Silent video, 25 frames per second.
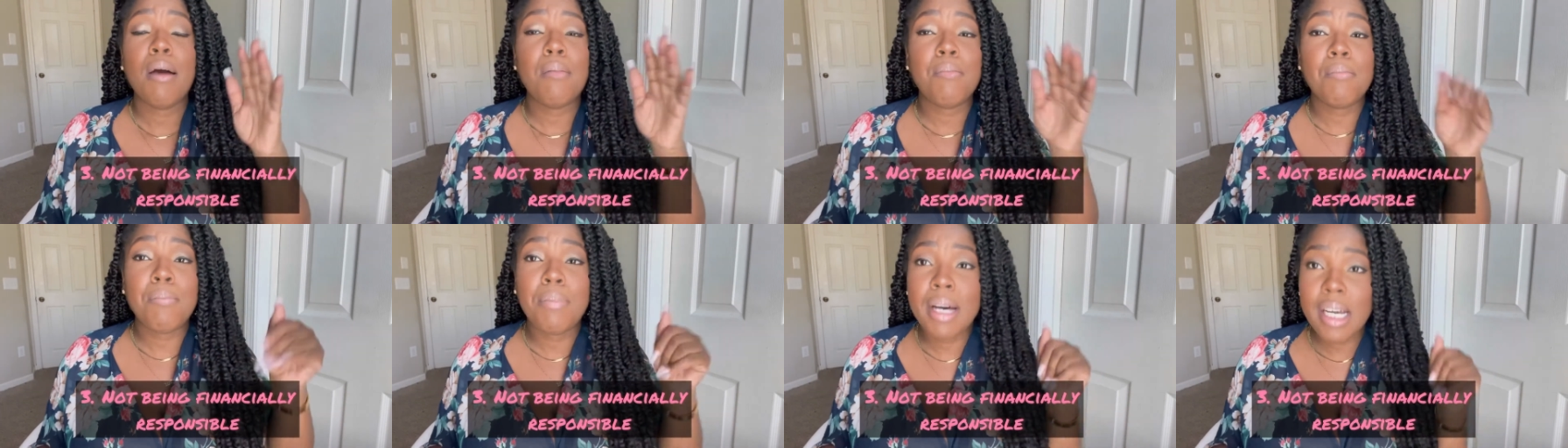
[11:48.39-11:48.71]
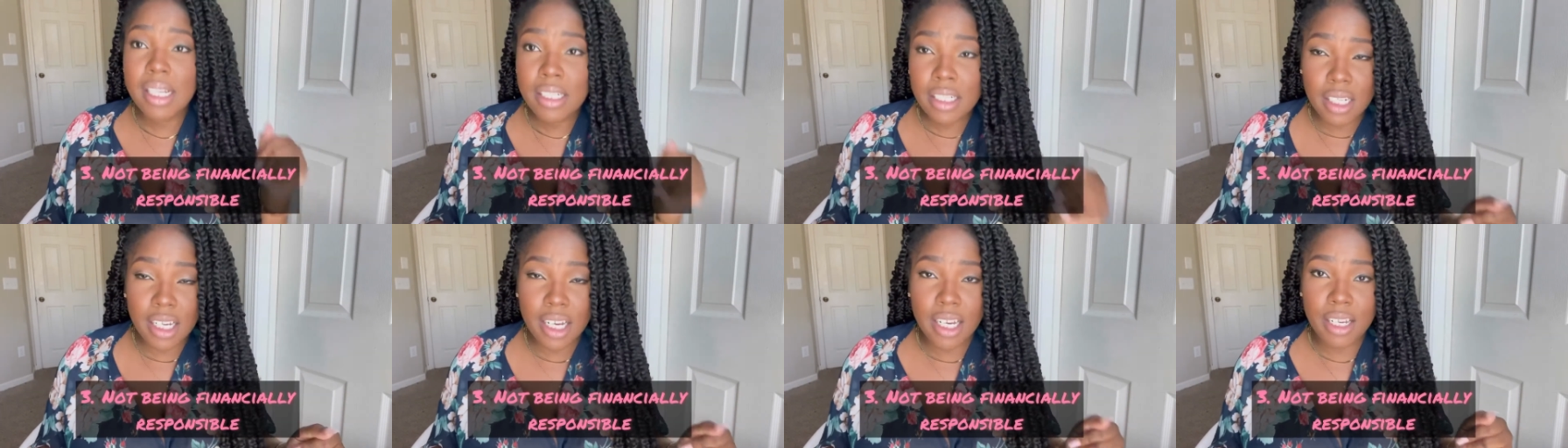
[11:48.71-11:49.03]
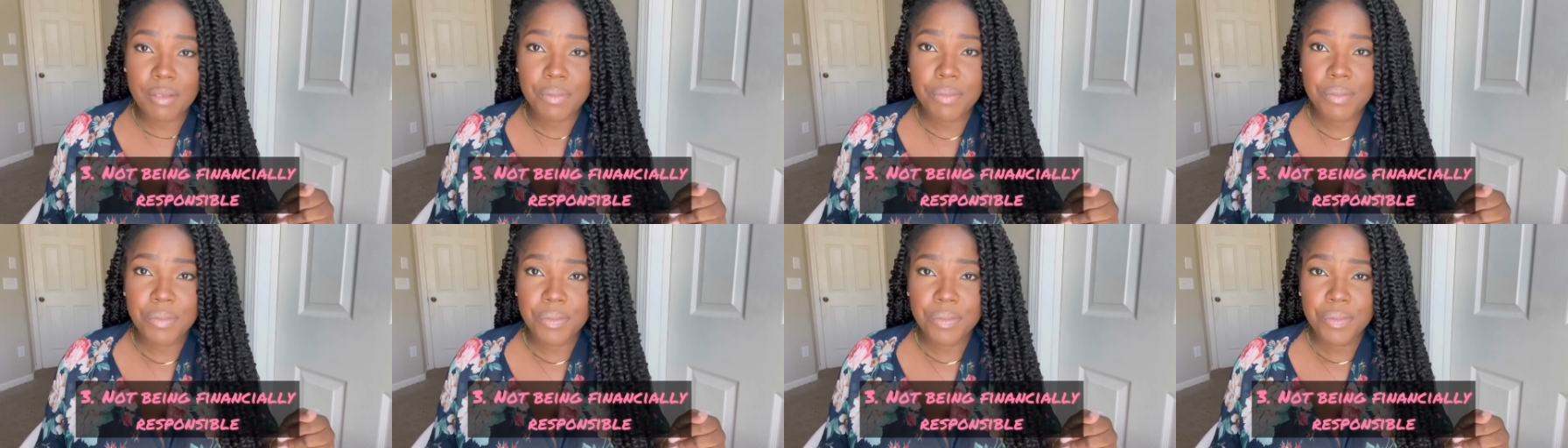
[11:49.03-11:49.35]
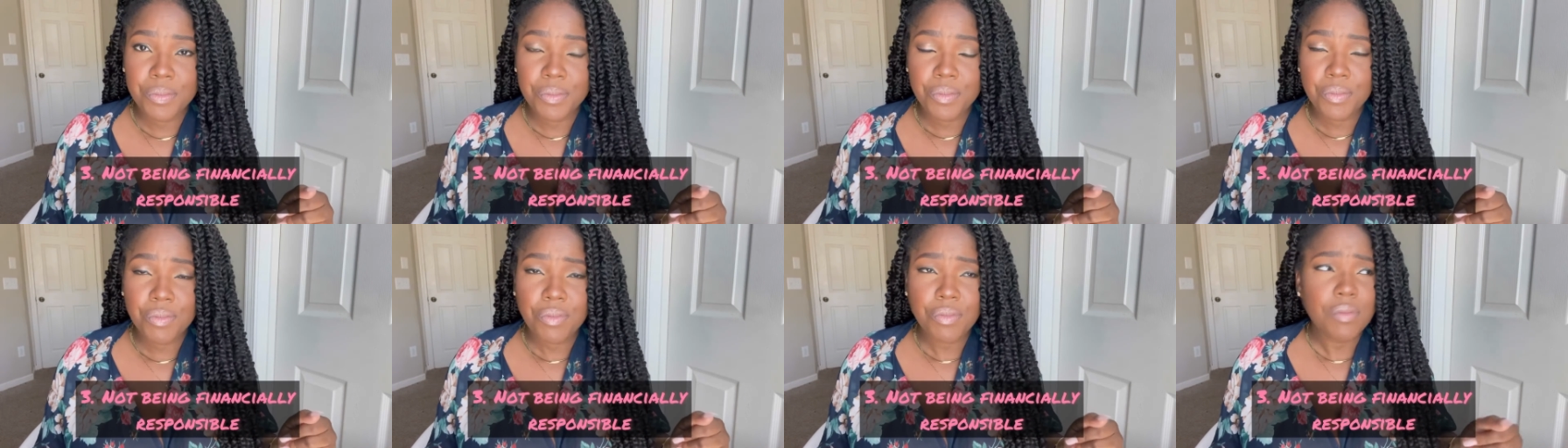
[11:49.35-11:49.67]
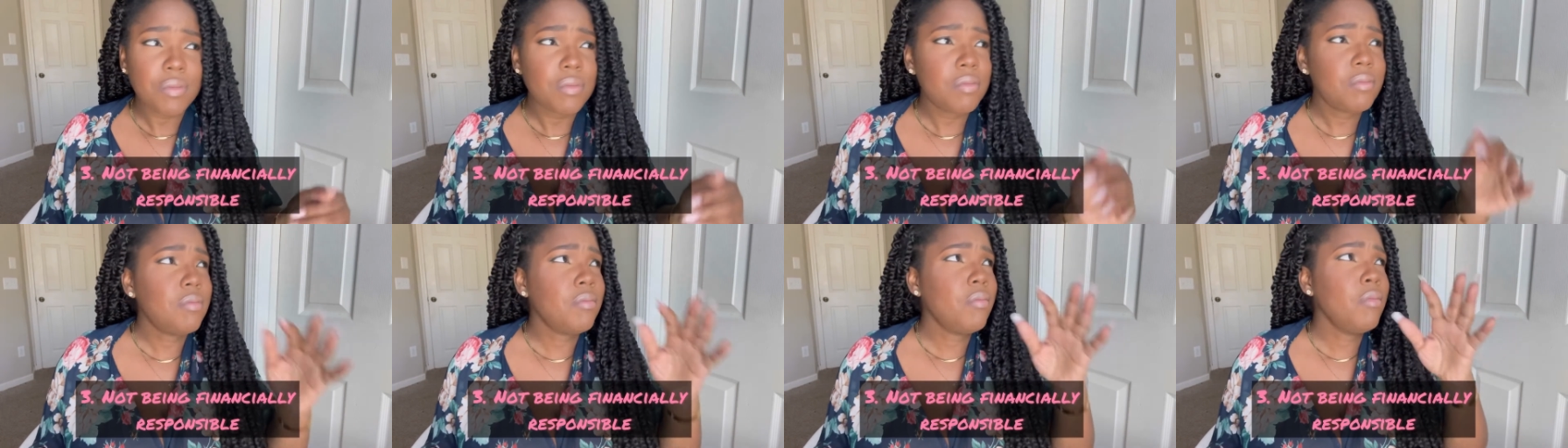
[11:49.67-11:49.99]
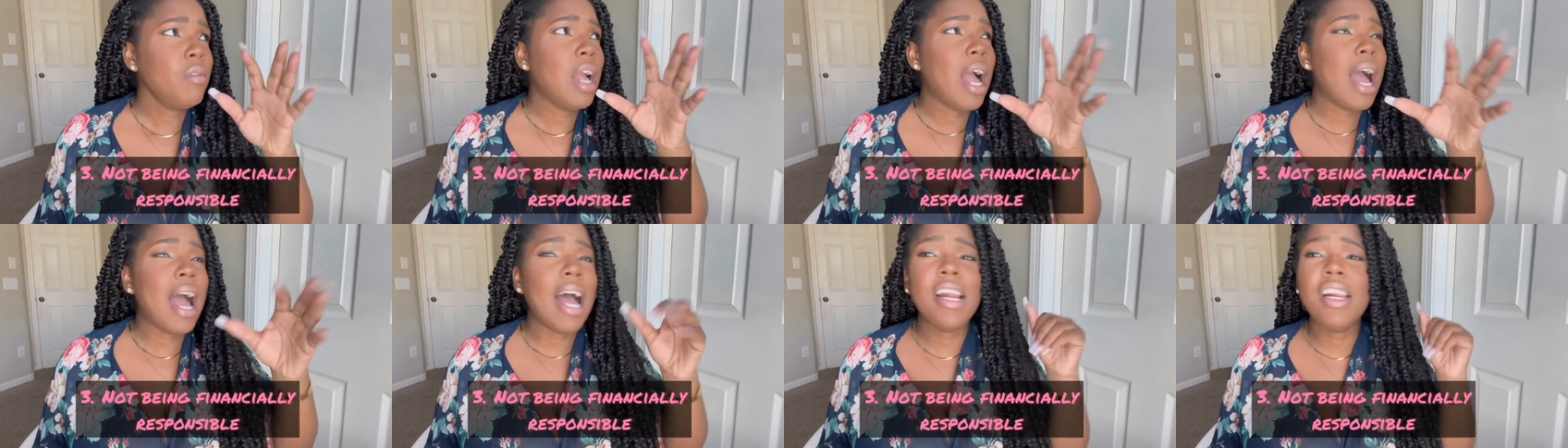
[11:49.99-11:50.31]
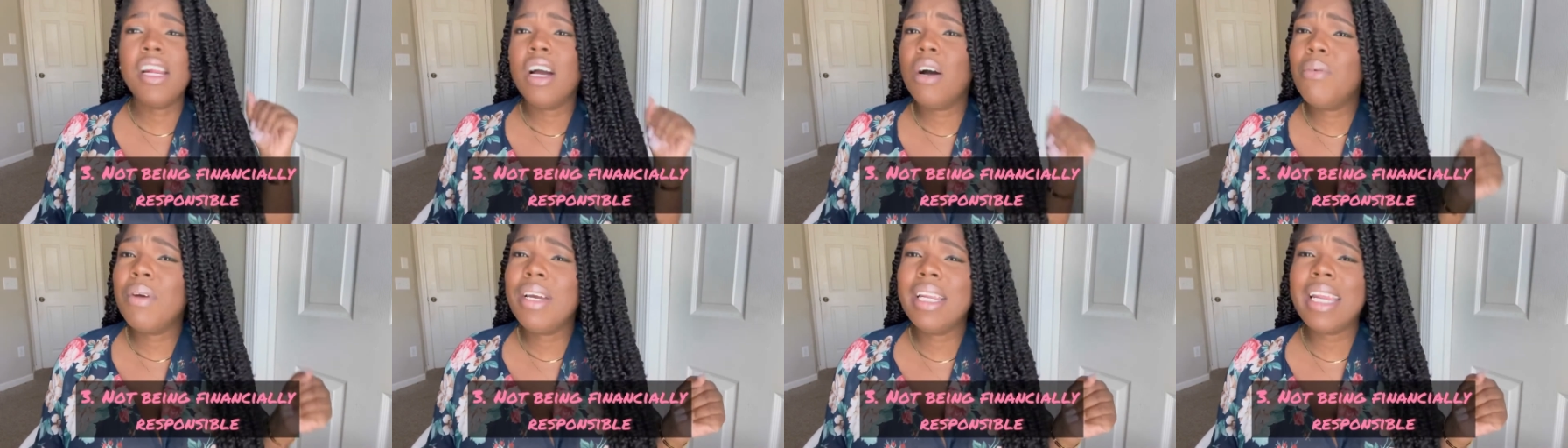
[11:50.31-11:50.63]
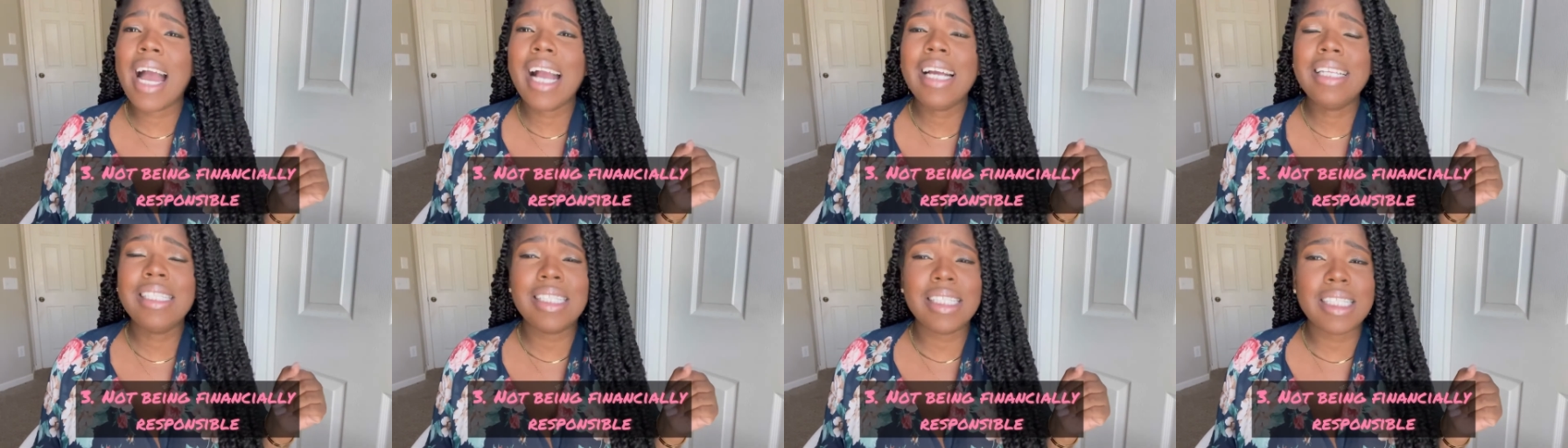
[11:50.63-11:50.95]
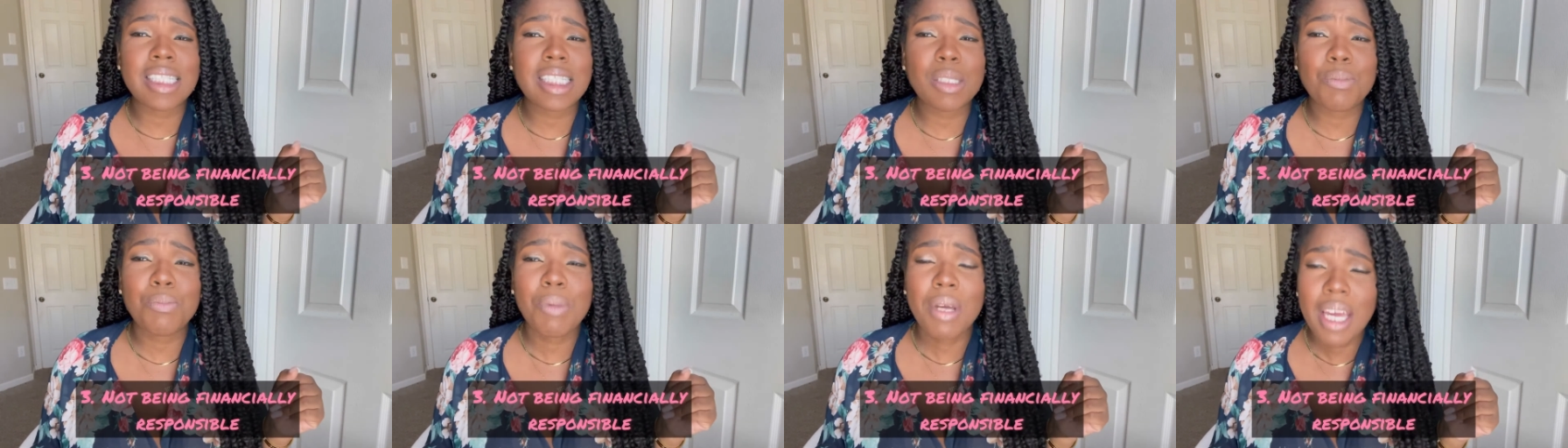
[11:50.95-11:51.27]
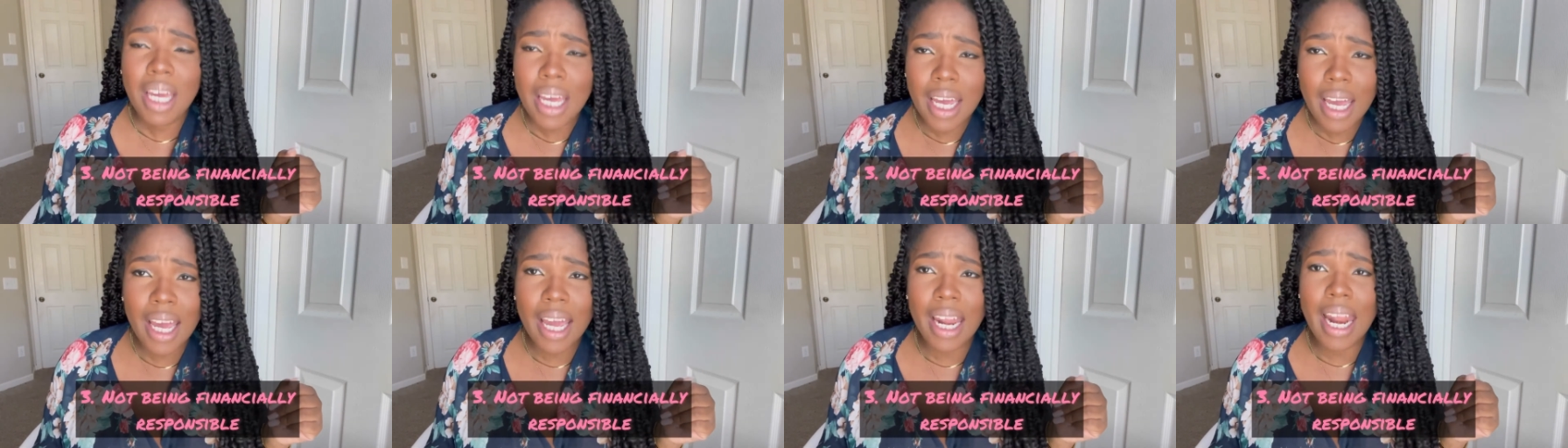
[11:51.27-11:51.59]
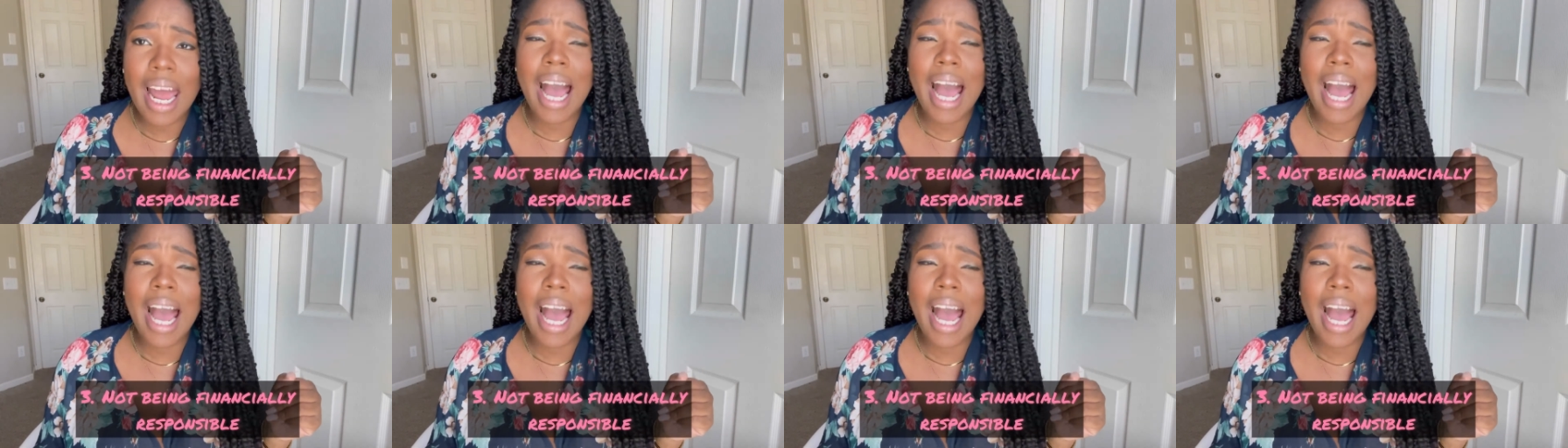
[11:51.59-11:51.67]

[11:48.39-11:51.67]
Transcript: Budgeting I know we like to spend.